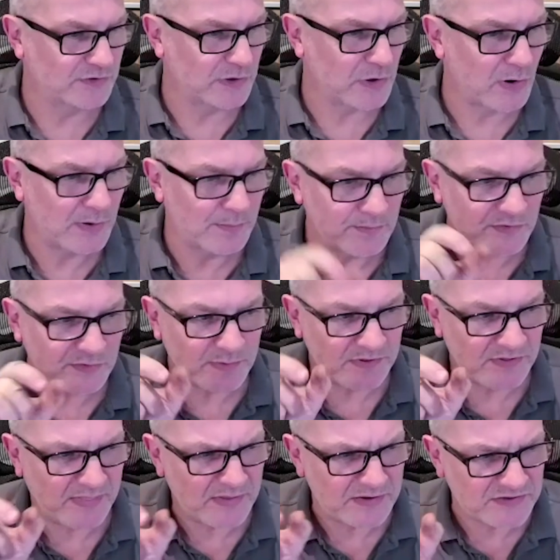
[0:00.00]
columns, but
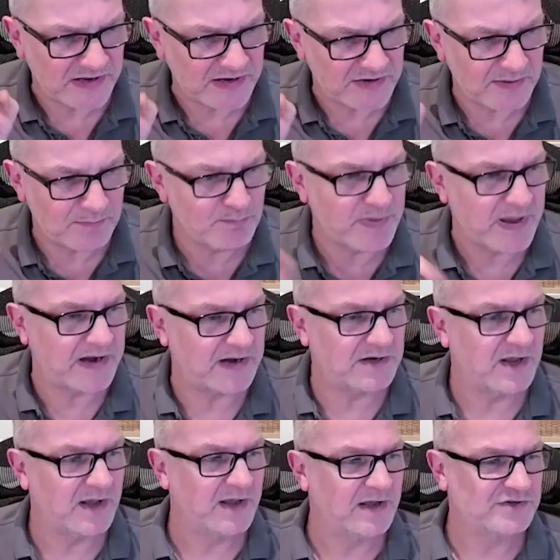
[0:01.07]
then there's these embedded
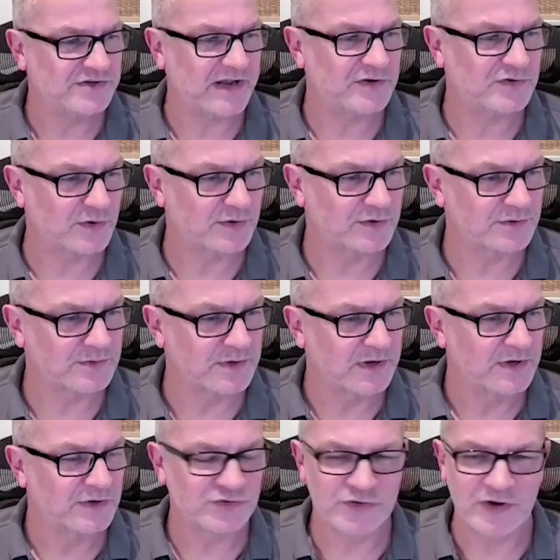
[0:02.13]
JSON
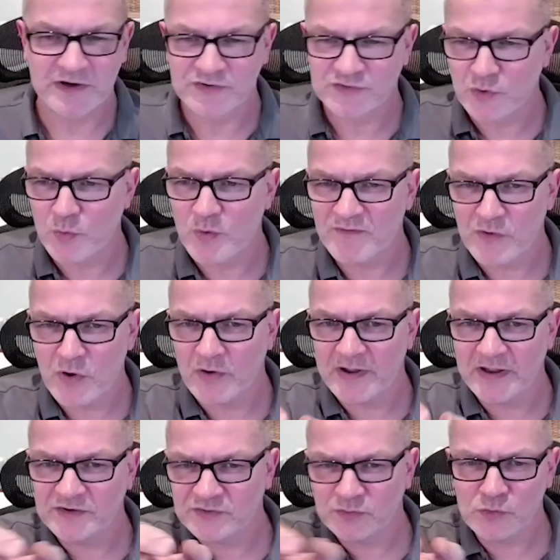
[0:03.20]
strings, and all we've got
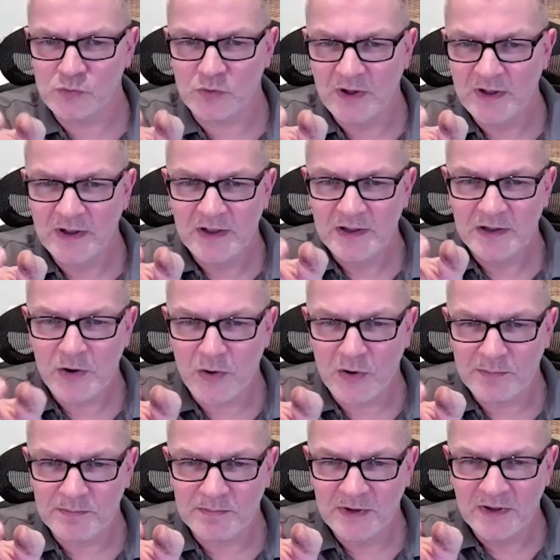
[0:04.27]
is
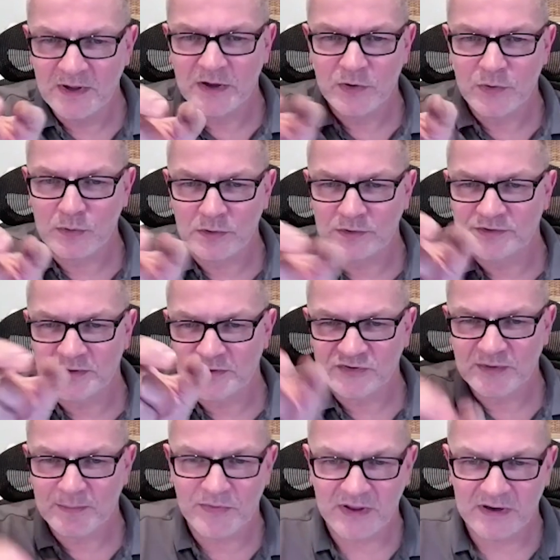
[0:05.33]
column called
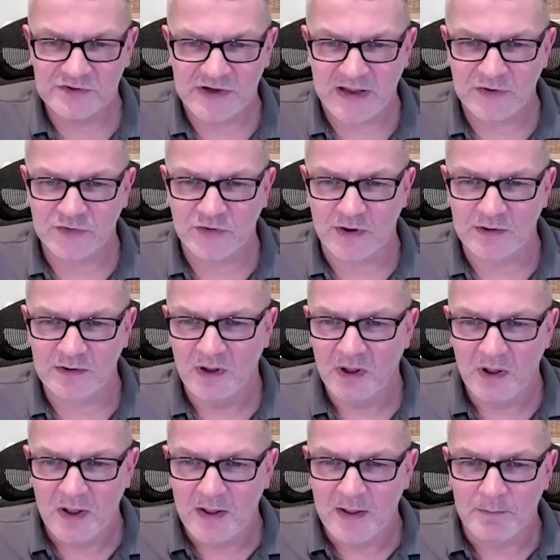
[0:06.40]
something JSON,
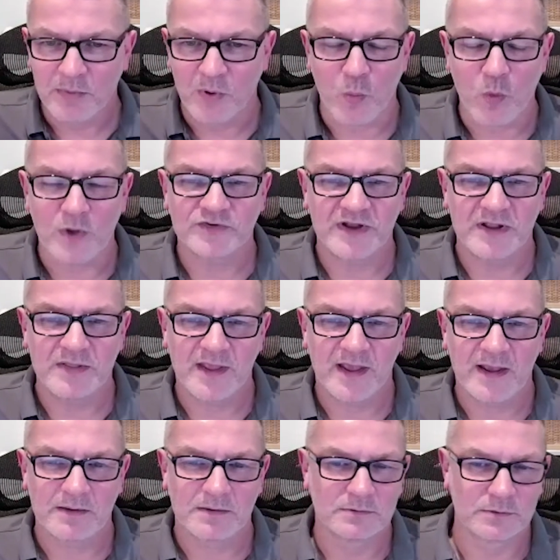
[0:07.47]
but what's in
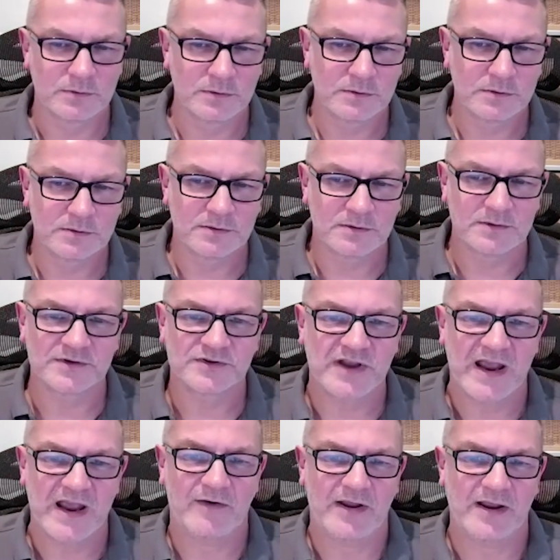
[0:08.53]
there? Oh,
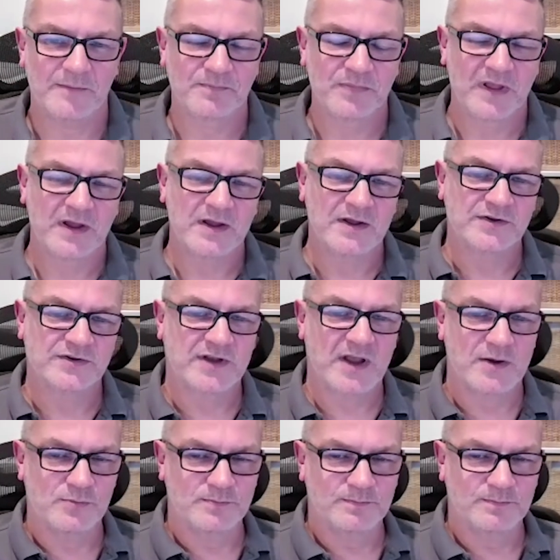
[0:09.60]
scary. So